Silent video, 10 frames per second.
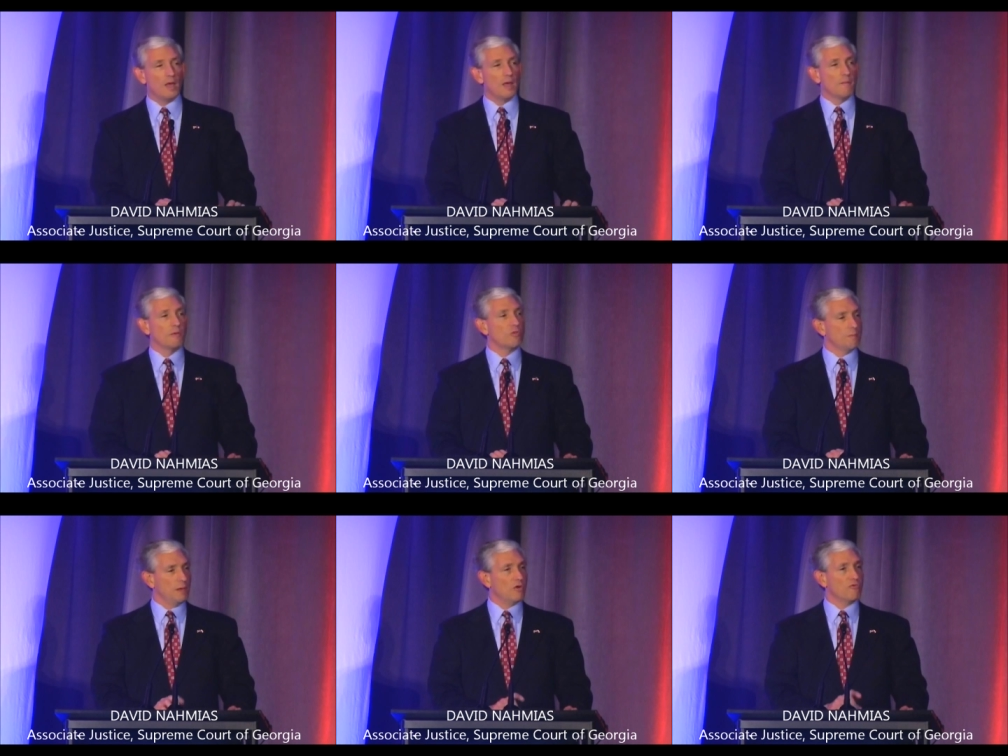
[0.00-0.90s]
But the
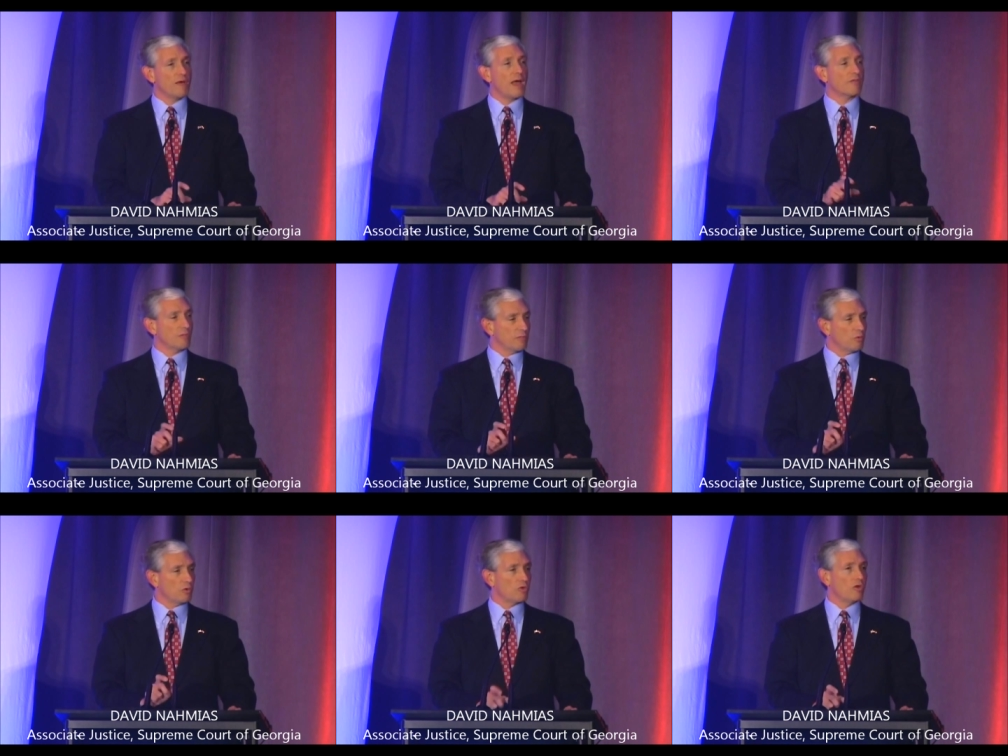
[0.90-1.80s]
mere fact that the
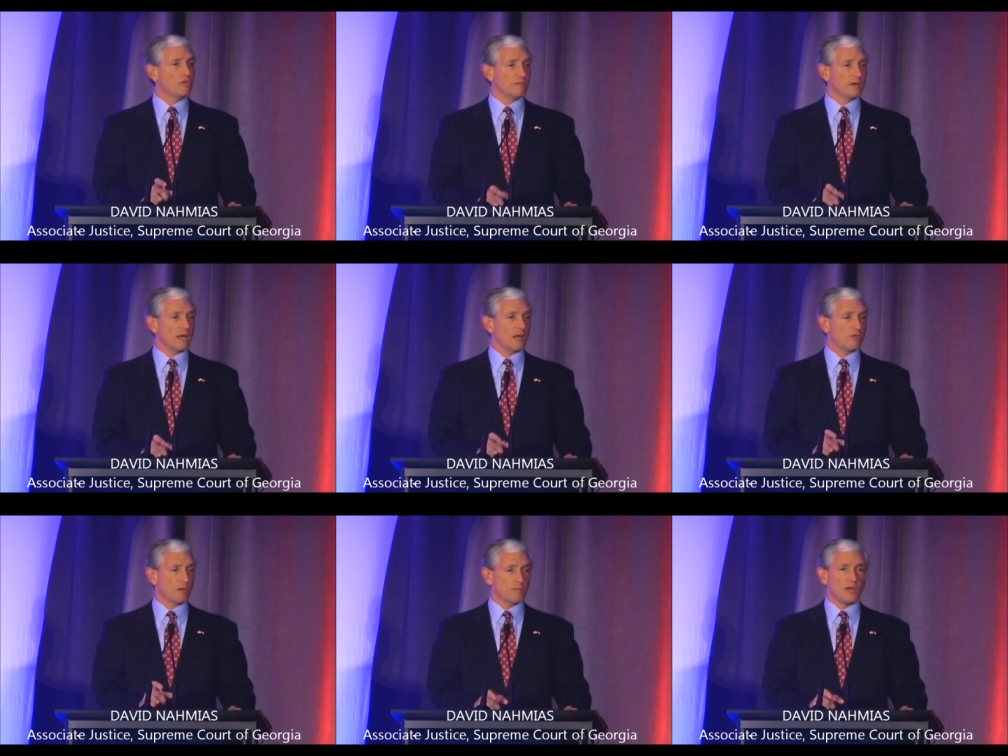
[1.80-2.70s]
result of a case
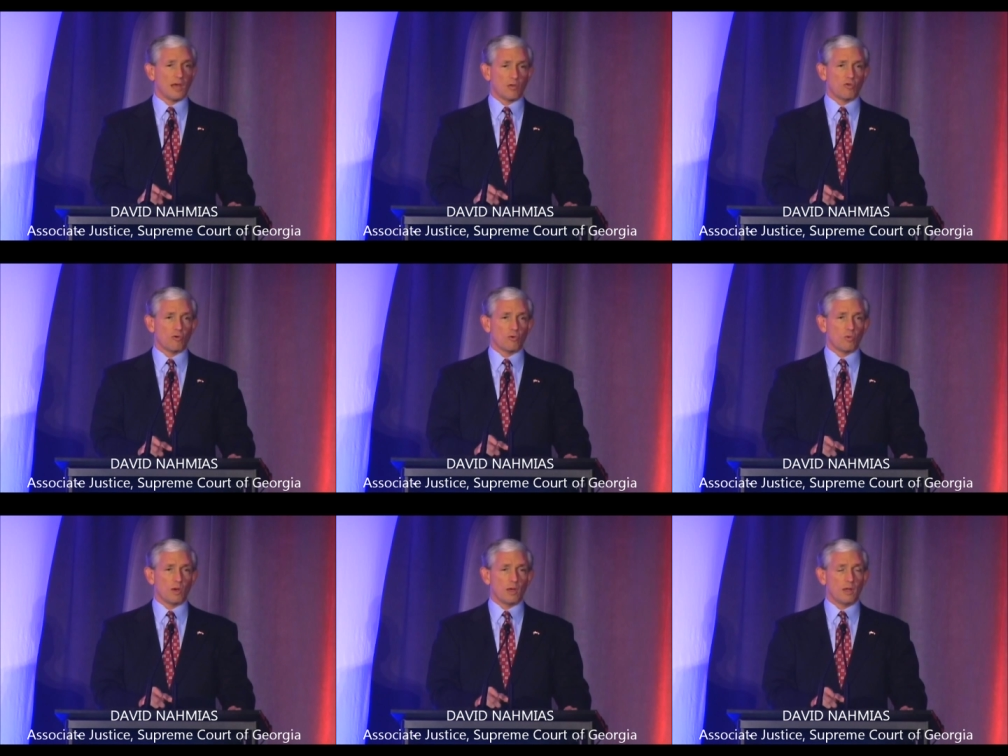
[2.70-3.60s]
comes out a certain
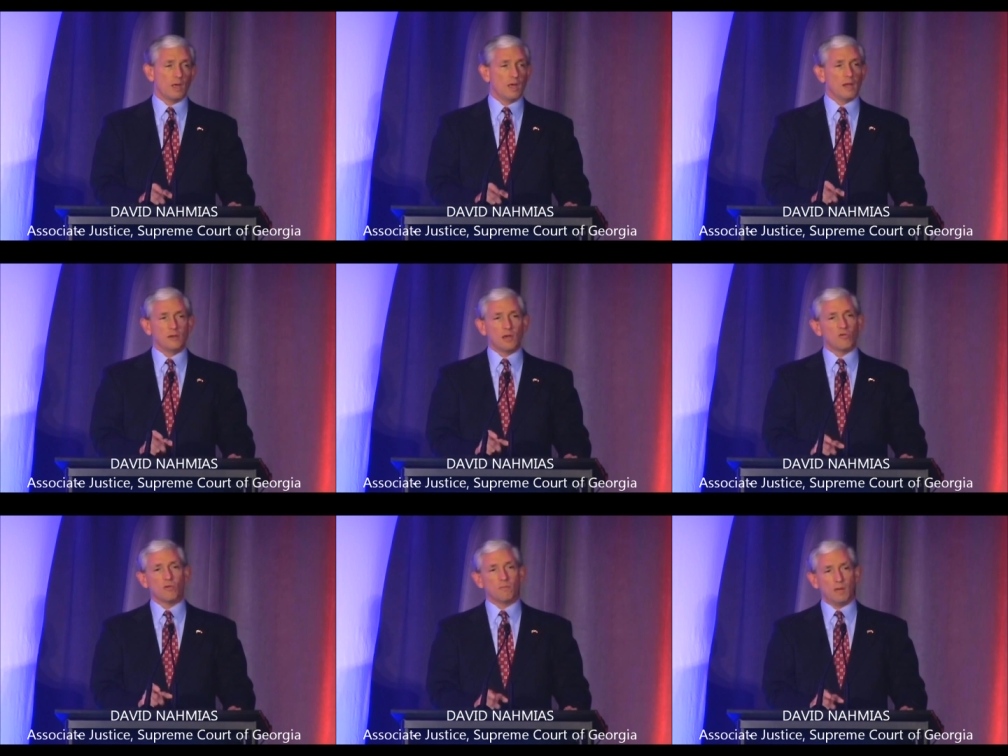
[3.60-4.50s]
way
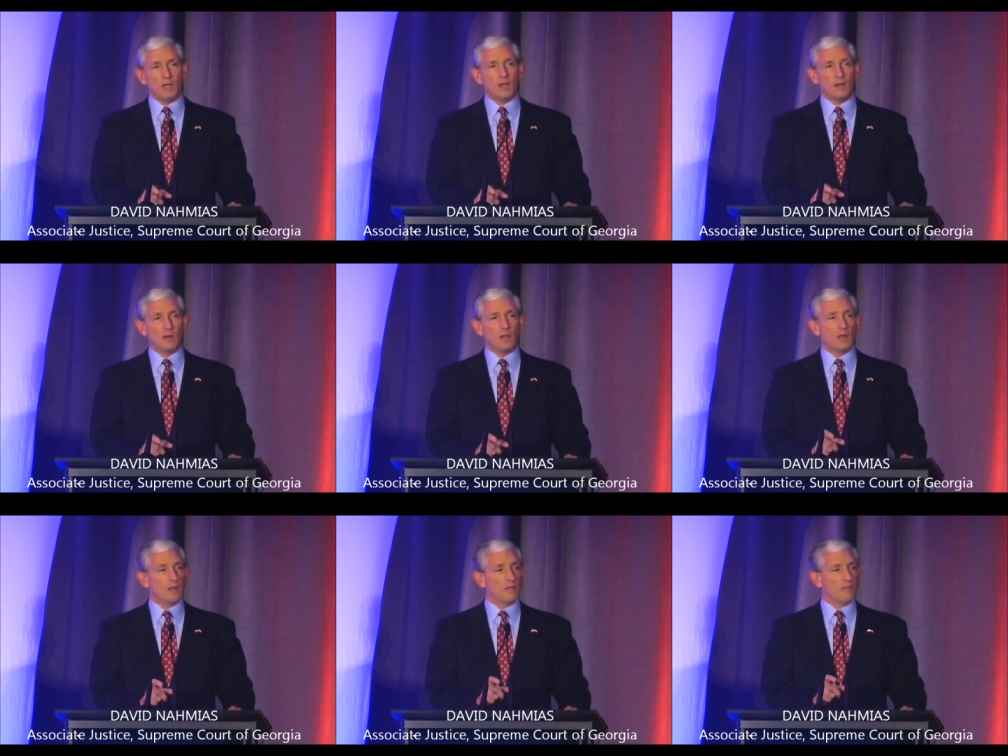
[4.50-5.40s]
doesn't mean
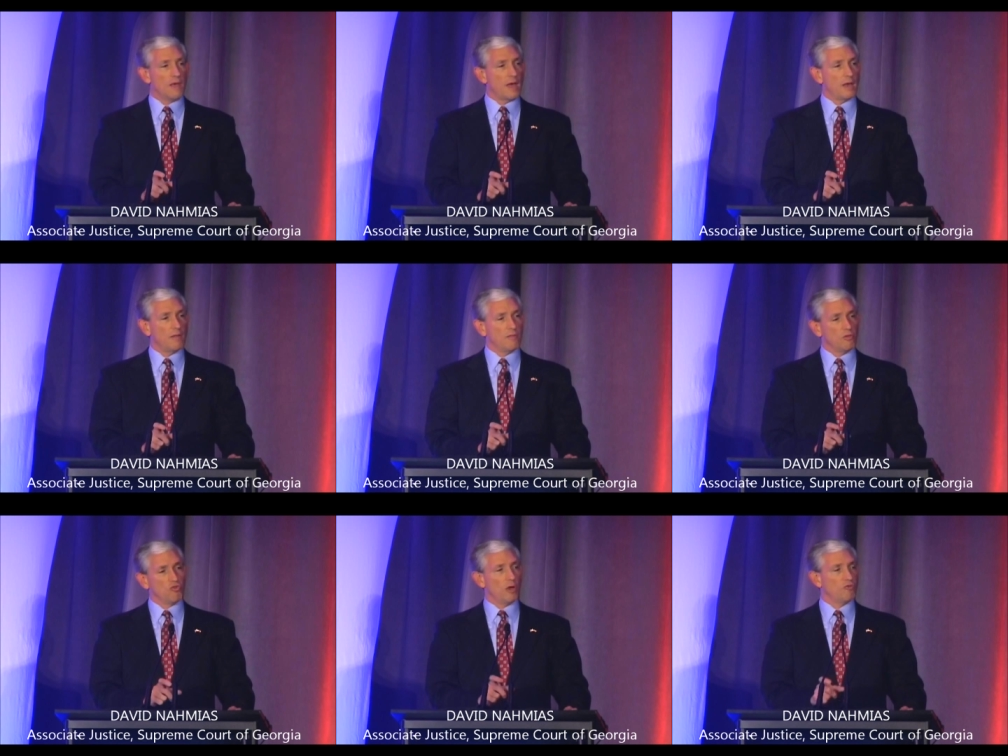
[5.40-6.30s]
that the
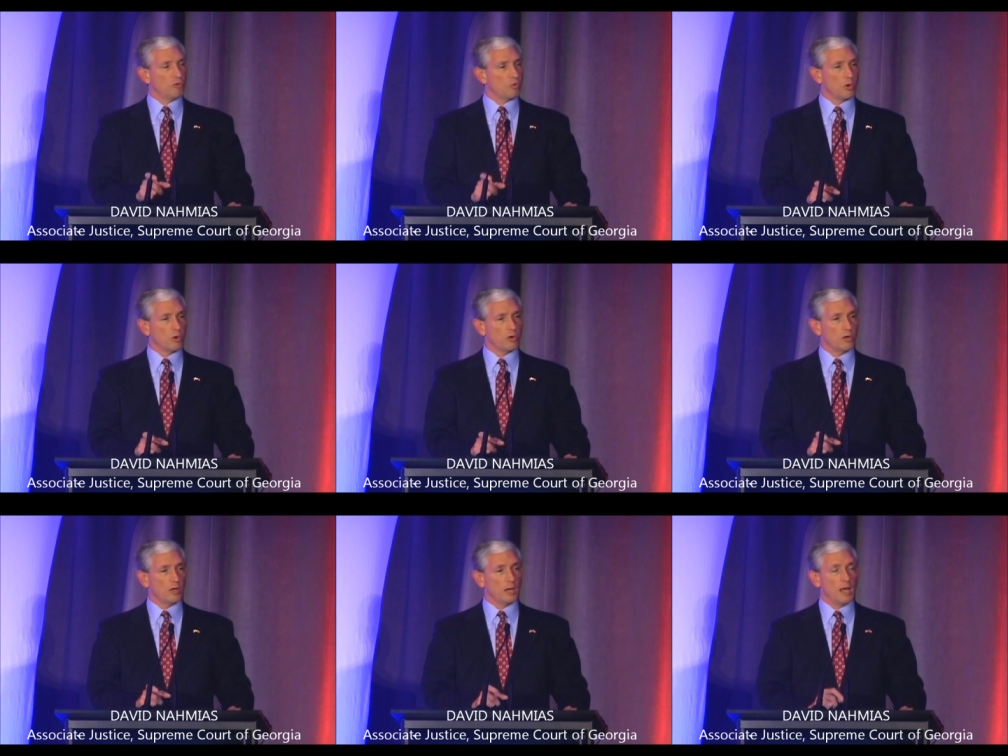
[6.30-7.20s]
judges weren't
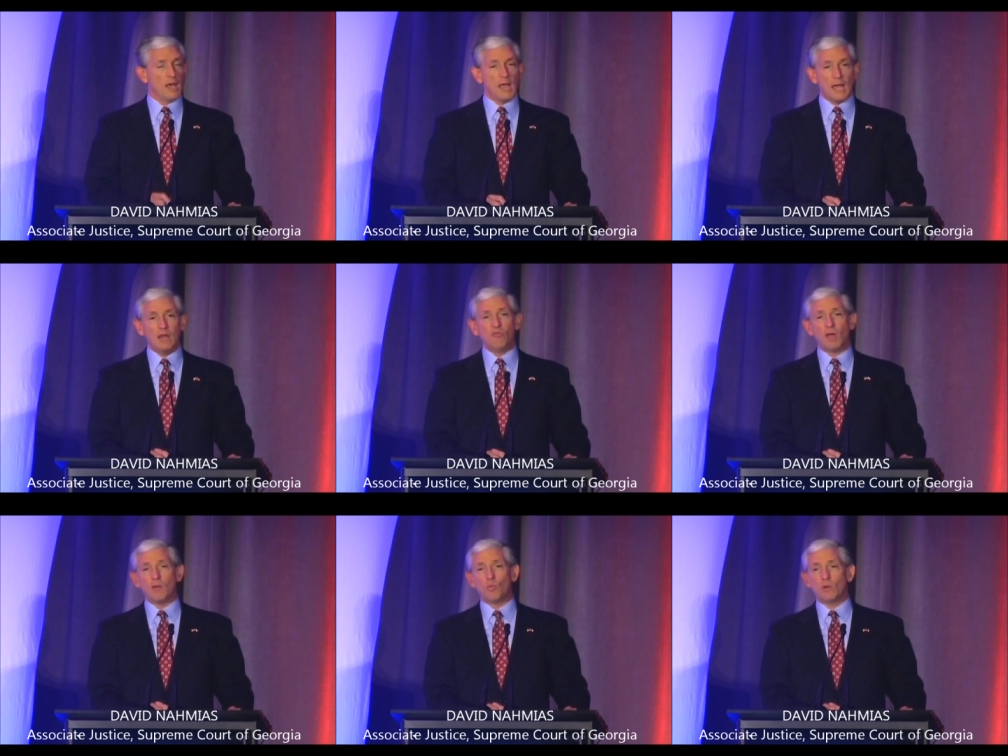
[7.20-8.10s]
good.
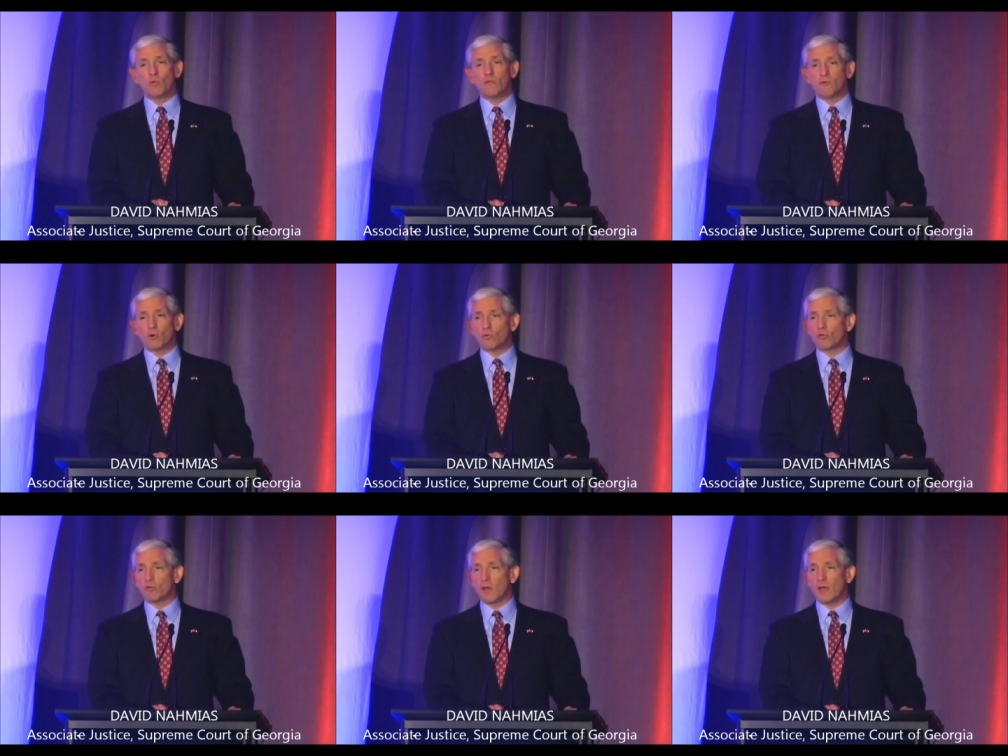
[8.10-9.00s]
Anytime we
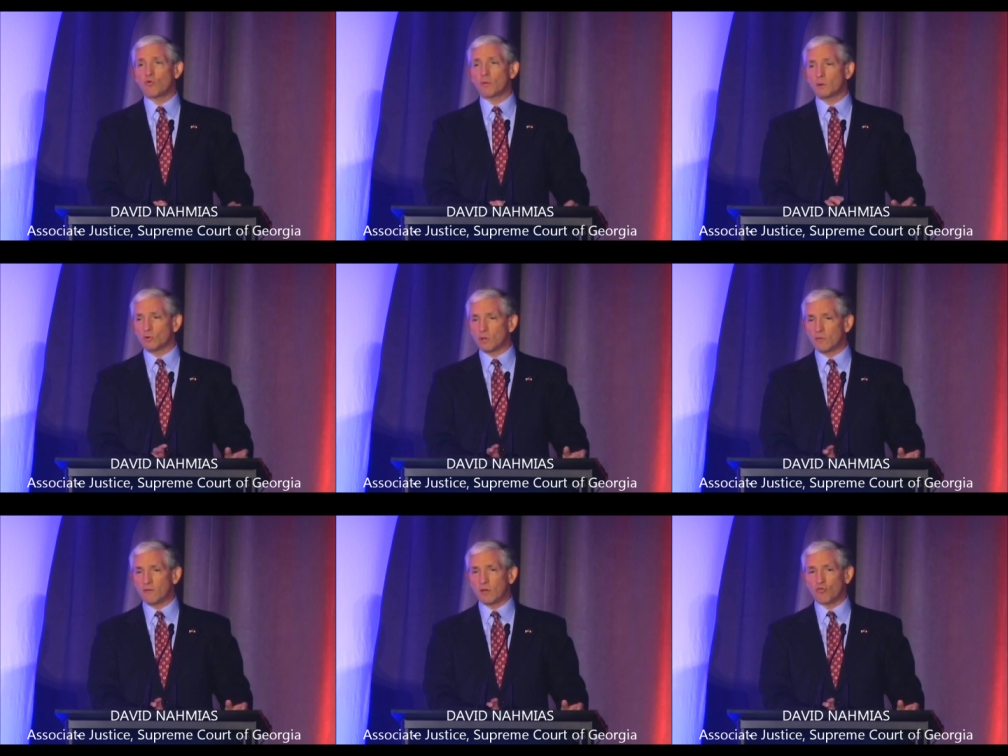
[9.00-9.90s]
reverse a criminal
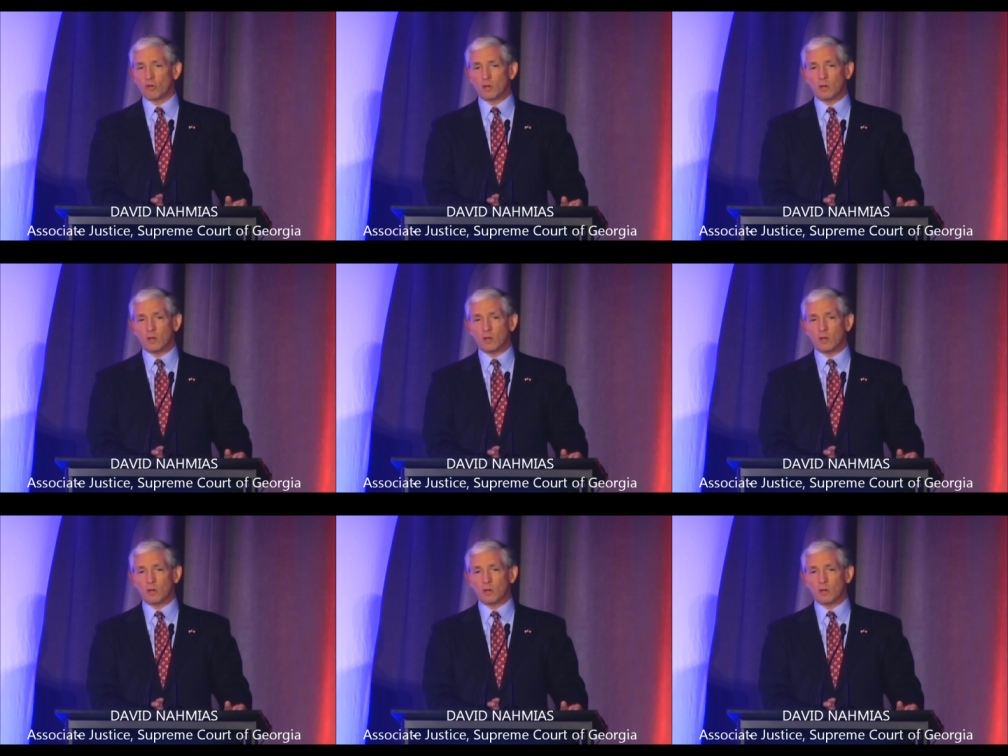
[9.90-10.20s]
conviction